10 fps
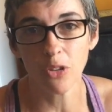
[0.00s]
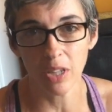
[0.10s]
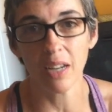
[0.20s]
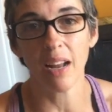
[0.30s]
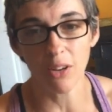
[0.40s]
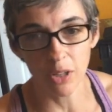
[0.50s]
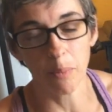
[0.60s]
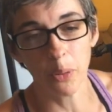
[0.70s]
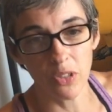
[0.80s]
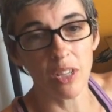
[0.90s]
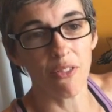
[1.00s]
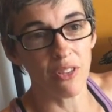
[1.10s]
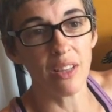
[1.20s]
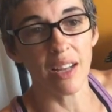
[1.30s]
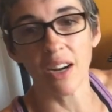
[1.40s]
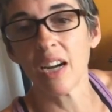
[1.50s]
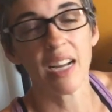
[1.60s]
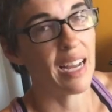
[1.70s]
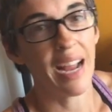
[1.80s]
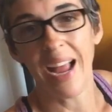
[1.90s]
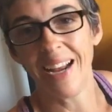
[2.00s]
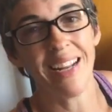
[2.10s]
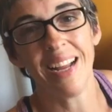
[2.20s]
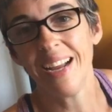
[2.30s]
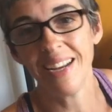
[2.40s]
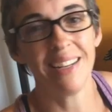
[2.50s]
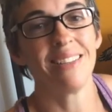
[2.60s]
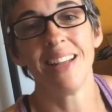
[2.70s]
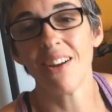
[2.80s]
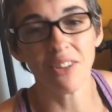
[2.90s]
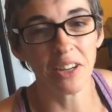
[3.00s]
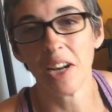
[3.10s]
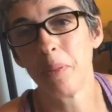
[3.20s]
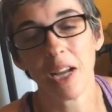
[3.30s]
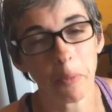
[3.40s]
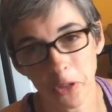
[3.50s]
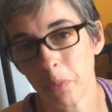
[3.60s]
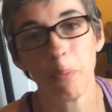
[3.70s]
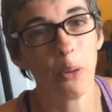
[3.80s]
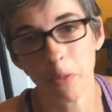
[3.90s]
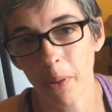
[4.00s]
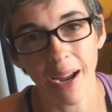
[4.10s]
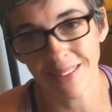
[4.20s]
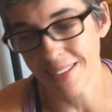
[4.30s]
You can put stuff in there and it is never going to be able to be put back